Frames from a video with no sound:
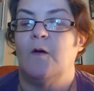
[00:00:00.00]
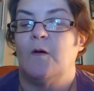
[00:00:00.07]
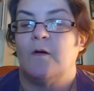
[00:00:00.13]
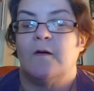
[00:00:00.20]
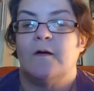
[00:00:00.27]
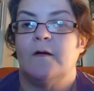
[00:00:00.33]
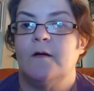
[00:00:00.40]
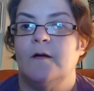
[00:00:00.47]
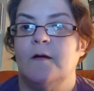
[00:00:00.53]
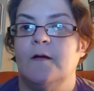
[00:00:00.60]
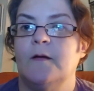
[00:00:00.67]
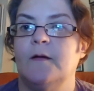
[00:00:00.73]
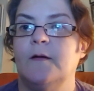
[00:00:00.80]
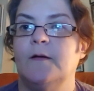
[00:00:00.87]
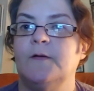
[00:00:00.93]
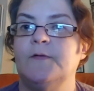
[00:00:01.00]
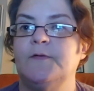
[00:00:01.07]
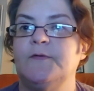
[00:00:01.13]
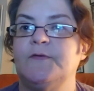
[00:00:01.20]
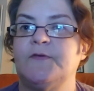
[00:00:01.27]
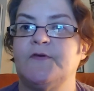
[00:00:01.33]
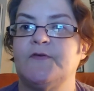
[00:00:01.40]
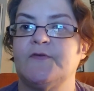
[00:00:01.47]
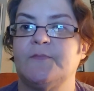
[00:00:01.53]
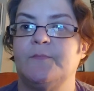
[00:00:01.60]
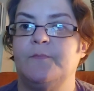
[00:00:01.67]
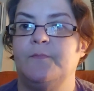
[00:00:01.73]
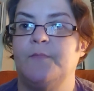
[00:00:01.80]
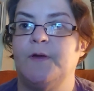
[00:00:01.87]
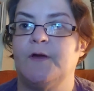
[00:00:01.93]
or just
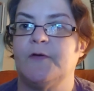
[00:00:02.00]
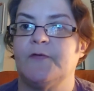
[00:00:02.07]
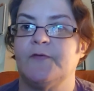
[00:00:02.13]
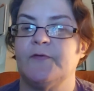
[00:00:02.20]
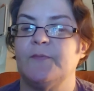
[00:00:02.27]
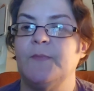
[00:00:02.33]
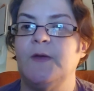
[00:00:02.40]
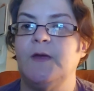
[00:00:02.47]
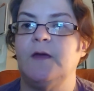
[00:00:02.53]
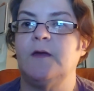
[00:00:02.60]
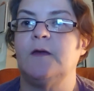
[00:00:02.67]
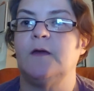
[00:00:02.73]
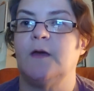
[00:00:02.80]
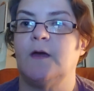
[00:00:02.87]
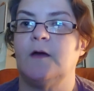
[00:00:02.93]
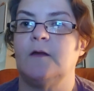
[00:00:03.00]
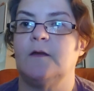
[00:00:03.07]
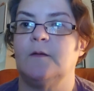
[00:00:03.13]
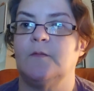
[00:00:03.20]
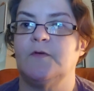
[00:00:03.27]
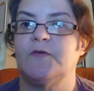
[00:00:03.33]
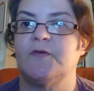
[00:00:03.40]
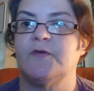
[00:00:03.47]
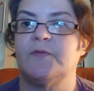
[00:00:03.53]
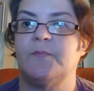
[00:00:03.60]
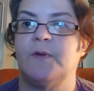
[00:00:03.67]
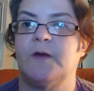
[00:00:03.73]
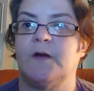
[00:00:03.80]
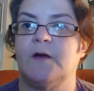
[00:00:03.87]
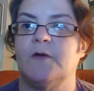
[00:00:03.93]
because it's me, and it was just
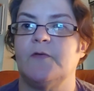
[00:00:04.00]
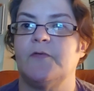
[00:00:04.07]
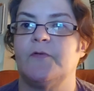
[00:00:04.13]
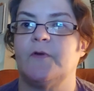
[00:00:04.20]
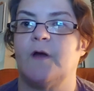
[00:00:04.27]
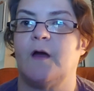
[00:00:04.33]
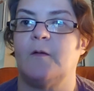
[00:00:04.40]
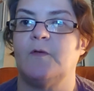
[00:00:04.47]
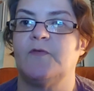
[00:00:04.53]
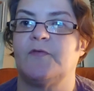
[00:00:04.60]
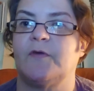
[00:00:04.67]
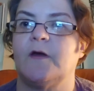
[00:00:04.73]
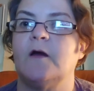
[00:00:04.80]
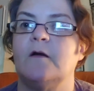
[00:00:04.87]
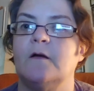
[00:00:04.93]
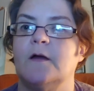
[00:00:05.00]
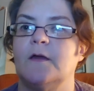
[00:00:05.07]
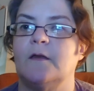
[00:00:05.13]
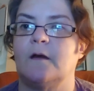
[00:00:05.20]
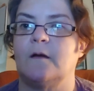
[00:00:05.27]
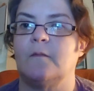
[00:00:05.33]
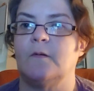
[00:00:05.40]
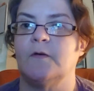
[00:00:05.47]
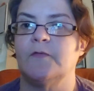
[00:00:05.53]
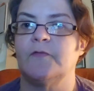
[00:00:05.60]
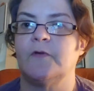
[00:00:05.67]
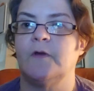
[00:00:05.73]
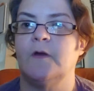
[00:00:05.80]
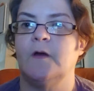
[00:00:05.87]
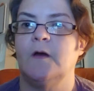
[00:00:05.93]
because I was there and I
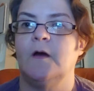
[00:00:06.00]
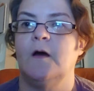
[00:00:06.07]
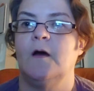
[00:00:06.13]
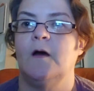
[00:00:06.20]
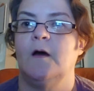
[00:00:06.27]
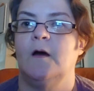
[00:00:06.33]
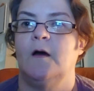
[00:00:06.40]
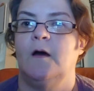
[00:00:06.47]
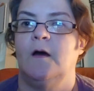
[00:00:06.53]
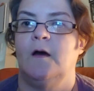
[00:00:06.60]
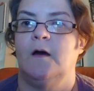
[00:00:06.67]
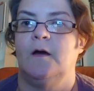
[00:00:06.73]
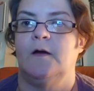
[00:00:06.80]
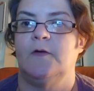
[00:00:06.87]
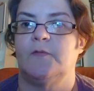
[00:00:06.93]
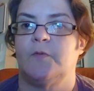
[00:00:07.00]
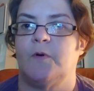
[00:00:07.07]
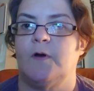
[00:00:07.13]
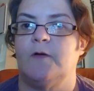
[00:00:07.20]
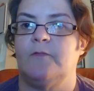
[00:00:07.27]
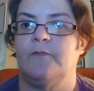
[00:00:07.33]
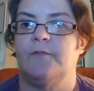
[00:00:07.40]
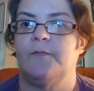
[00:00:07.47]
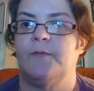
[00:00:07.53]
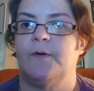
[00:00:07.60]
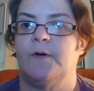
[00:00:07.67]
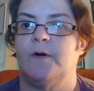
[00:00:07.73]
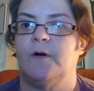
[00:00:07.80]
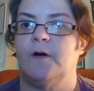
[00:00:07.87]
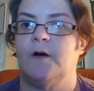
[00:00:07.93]
was his wife.
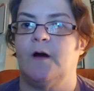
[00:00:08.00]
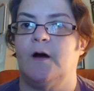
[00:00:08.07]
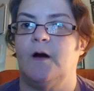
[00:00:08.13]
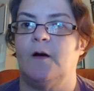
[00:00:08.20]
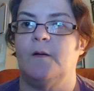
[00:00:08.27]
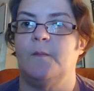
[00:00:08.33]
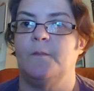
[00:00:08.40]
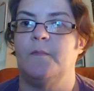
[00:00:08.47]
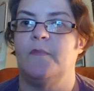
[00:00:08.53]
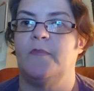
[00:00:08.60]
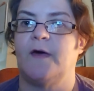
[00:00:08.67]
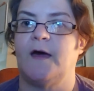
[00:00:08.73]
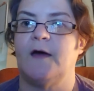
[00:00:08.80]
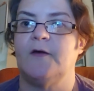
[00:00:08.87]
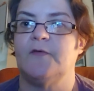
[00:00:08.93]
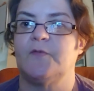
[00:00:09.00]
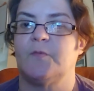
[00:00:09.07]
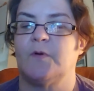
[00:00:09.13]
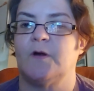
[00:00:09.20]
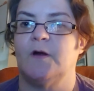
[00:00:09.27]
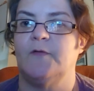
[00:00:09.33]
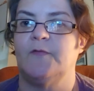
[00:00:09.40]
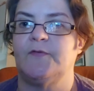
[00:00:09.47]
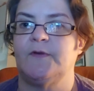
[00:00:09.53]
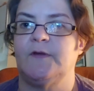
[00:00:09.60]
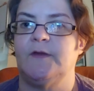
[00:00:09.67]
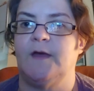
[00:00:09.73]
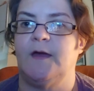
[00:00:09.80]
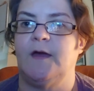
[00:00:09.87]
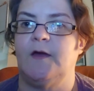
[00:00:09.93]
That is where
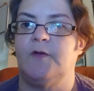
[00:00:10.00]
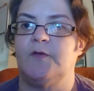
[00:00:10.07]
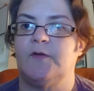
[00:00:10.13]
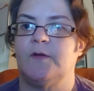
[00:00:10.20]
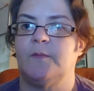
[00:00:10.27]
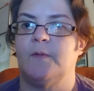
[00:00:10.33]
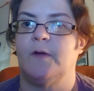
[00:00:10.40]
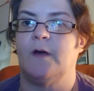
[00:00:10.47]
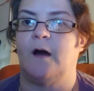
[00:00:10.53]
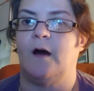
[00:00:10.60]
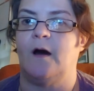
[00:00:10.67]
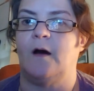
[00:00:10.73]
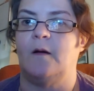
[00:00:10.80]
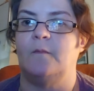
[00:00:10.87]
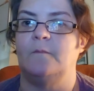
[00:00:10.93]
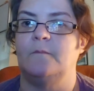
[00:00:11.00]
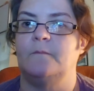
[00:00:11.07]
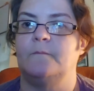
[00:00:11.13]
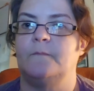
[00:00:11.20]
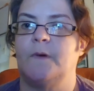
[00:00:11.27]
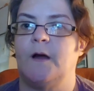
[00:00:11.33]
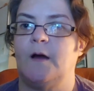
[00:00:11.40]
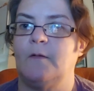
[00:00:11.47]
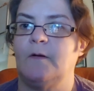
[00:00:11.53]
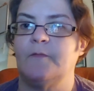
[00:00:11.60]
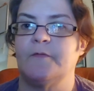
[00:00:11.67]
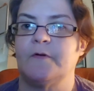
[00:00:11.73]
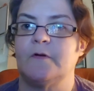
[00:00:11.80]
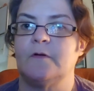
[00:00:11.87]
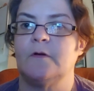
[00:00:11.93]
seen hate.
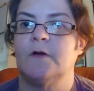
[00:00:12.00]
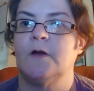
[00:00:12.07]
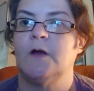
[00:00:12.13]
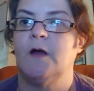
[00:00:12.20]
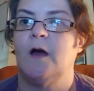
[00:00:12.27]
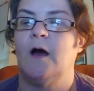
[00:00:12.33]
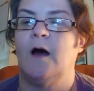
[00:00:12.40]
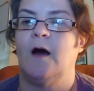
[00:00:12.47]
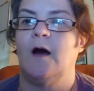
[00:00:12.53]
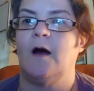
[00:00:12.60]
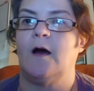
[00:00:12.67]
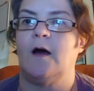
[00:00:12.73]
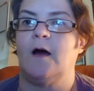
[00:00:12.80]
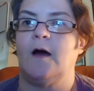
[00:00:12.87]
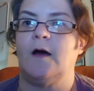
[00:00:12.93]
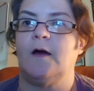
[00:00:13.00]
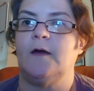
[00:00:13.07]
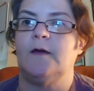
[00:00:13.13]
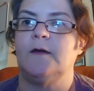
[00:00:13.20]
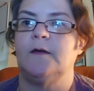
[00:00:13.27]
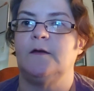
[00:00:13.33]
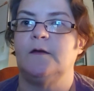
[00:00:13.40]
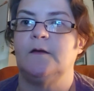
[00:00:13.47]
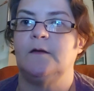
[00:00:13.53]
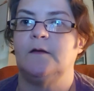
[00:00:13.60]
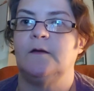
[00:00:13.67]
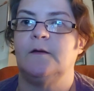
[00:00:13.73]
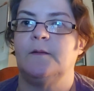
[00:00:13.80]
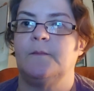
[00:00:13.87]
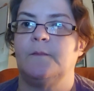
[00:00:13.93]
However, I
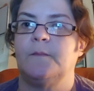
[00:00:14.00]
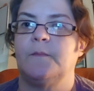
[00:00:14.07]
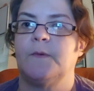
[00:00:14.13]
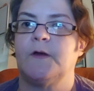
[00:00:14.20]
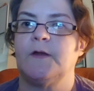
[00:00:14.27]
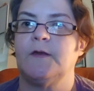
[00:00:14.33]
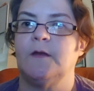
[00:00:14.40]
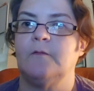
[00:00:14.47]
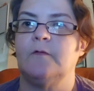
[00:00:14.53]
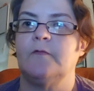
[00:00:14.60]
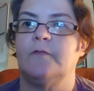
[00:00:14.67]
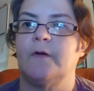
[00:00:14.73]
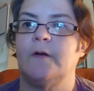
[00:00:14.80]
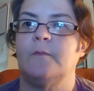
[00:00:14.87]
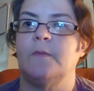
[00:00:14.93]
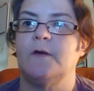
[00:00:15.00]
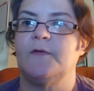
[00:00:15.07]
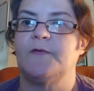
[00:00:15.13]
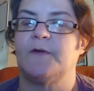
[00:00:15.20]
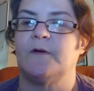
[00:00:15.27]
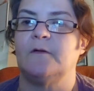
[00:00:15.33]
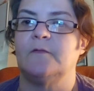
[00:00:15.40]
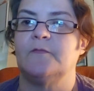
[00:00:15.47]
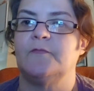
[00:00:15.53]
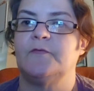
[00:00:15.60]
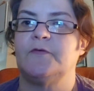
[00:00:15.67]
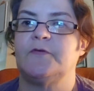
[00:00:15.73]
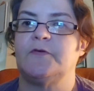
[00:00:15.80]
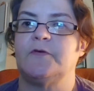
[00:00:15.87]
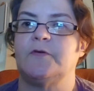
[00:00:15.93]
could never find myself
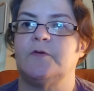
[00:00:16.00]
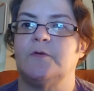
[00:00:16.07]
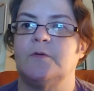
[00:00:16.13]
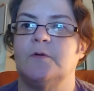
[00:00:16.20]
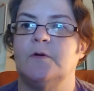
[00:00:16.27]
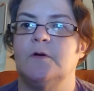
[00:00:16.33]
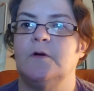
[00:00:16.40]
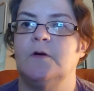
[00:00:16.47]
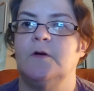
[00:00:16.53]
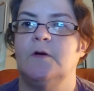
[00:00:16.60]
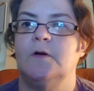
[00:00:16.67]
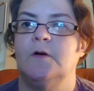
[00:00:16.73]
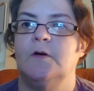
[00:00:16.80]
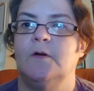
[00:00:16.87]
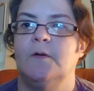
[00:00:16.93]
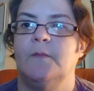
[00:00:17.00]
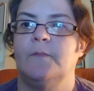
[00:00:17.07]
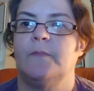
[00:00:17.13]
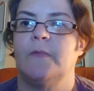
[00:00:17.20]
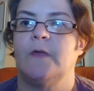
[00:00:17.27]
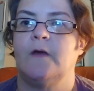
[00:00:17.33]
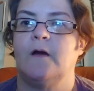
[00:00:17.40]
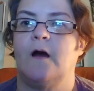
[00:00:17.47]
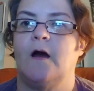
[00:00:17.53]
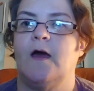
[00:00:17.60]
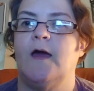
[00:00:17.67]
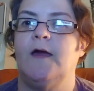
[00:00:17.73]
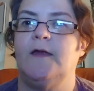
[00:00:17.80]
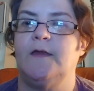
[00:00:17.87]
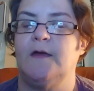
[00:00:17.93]
to
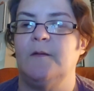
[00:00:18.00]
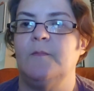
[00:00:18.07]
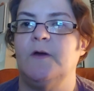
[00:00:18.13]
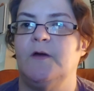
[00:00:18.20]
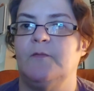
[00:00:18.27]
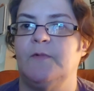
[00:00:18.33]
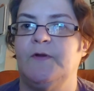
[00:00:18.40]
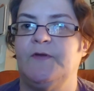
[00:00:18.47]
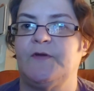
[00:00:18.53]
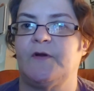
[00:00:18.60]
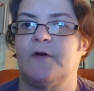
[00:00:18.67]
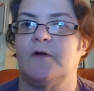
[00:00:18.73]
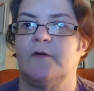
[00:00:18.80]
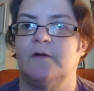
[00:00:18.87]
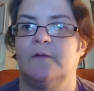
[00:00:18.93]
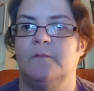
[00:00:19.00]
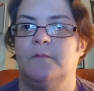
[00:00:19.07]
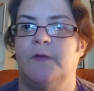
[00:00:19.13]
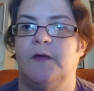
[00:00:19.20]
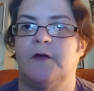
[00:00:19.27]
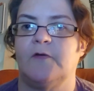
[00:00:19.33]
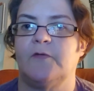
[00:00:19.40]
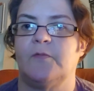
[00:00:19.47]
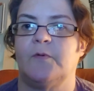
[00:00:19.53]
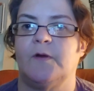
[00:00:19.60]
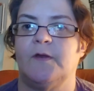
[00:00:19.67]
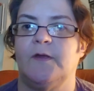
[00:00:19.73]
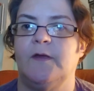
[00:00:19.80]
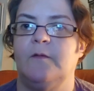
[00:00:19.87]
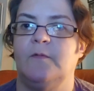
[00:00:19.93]
hate him in return, because what
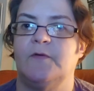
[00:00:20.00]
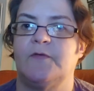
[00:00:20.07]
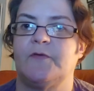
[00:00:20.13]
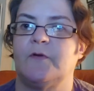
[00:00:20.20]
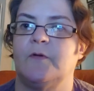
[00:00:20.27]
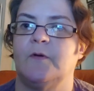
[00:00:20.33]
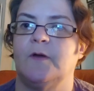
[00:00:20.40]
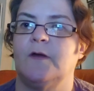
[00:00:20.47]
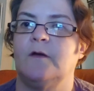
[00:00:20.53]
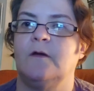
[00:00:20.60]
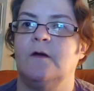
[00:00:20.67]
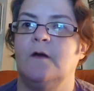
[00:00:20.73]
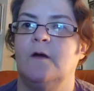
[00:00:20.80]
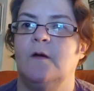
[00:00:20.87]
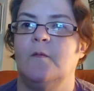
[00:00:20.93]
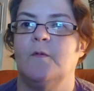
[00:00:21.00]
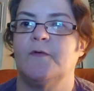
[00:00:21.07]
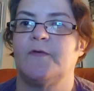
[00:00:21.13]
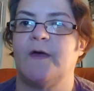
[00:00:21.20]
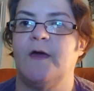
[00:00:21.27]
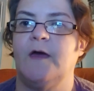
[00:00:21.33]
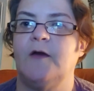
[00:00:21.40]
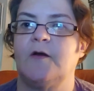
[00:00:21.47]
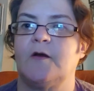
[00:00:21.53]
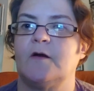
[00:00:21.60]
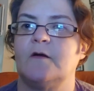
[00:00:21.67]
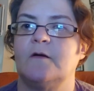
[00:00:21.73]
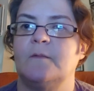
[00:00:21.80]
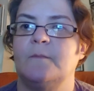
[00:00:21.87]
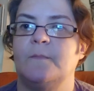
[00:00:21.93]
he was doing was
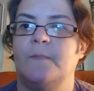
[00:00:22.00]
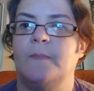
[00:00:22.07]
anger,